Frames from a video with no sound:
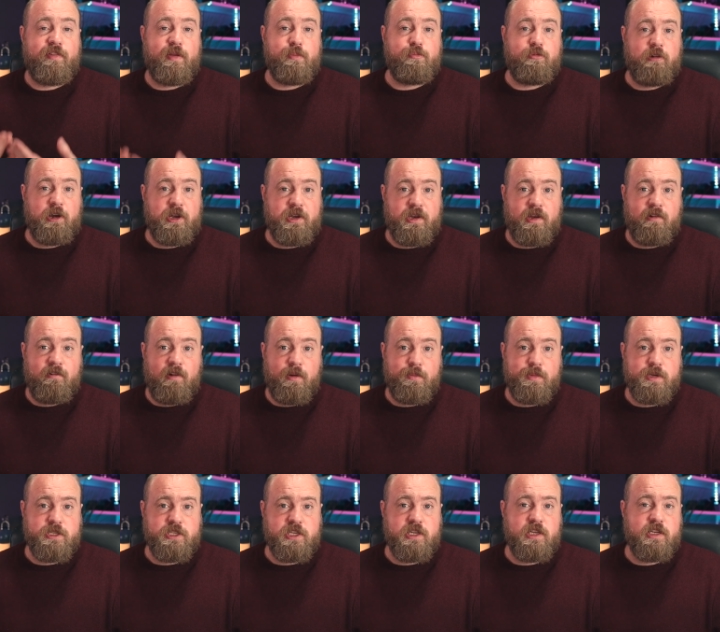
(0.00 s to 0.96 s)
you print your
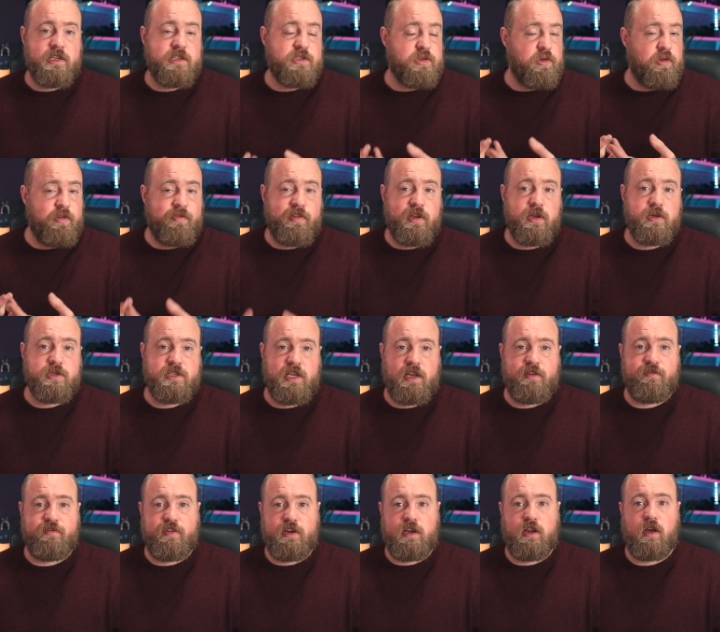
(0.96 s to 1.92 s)
images, or if you
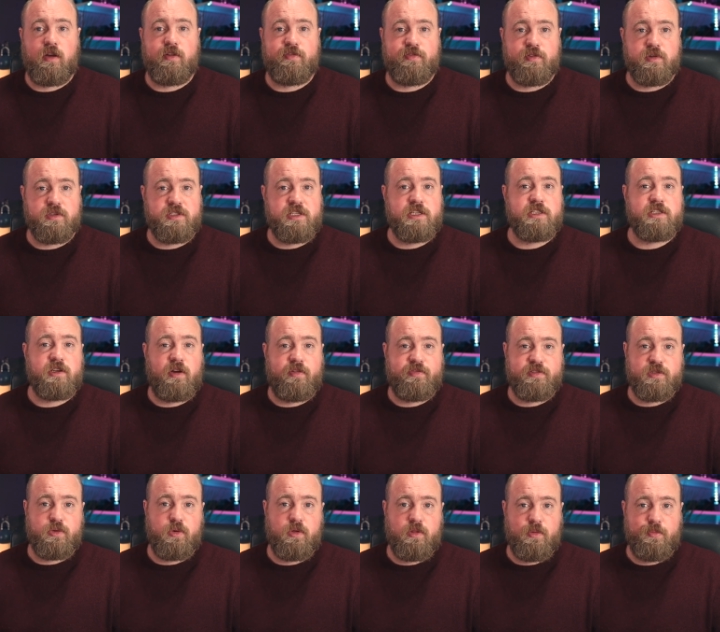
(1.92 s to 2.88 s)
send video footage off
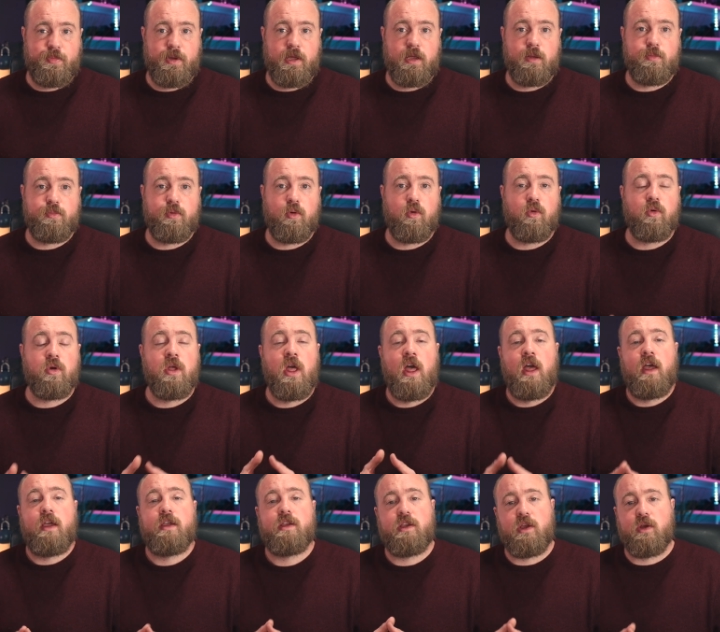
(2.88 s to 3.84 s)
to other people,
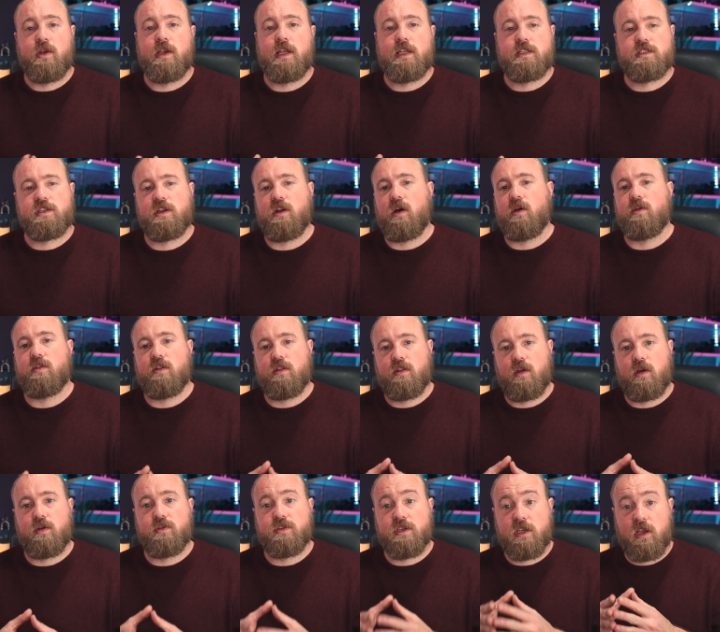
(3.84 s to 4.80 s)
you need to know that
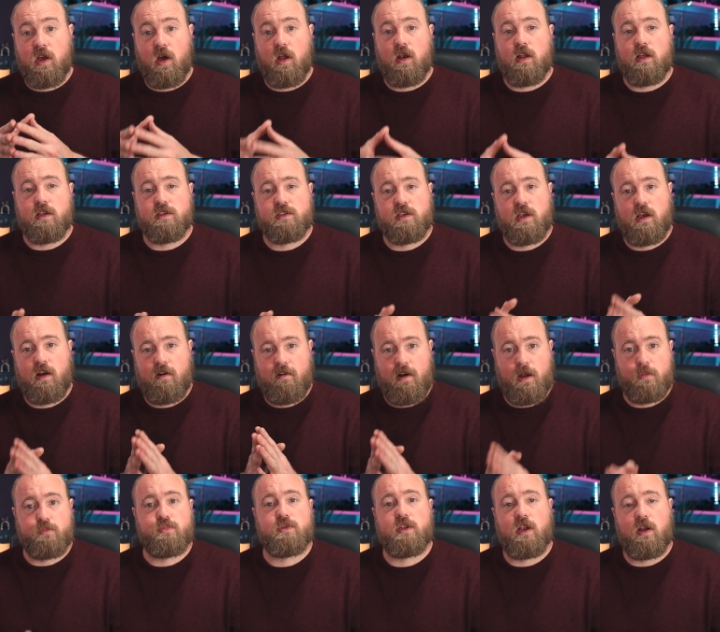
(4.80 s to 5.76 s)
those colours are
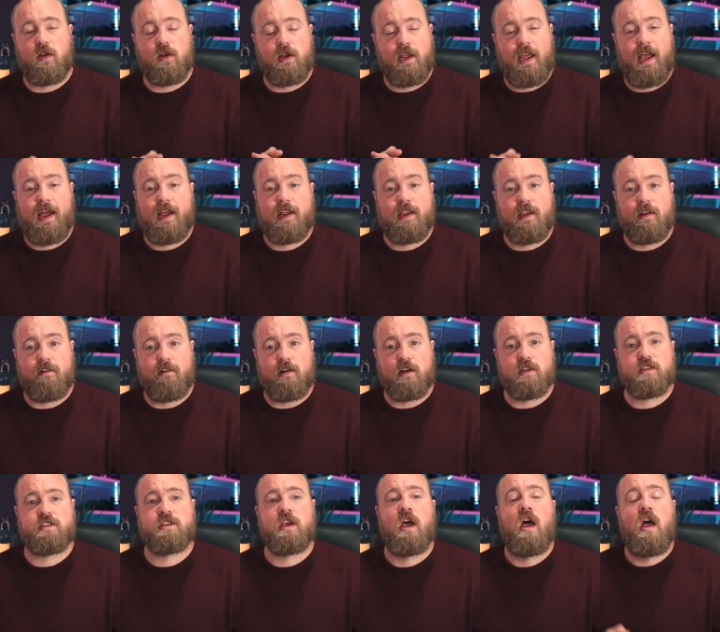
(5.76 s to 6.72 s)
absolutely
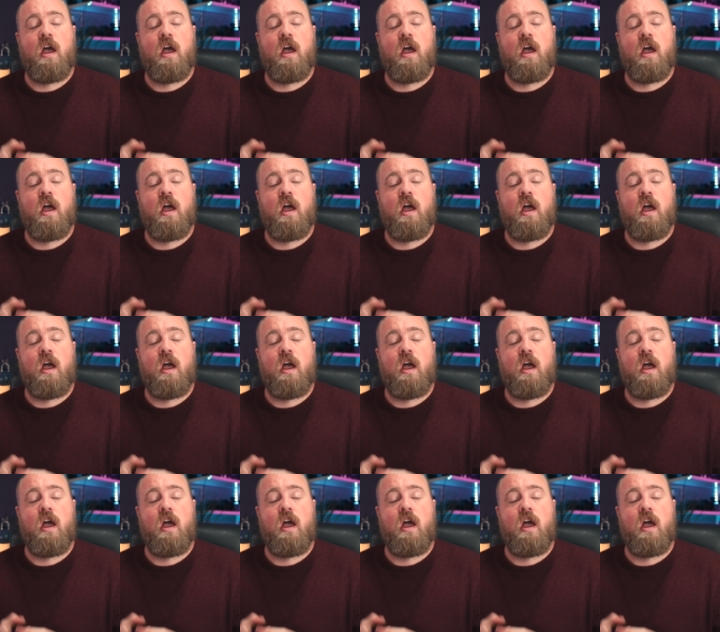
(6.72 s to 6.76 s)
accurate.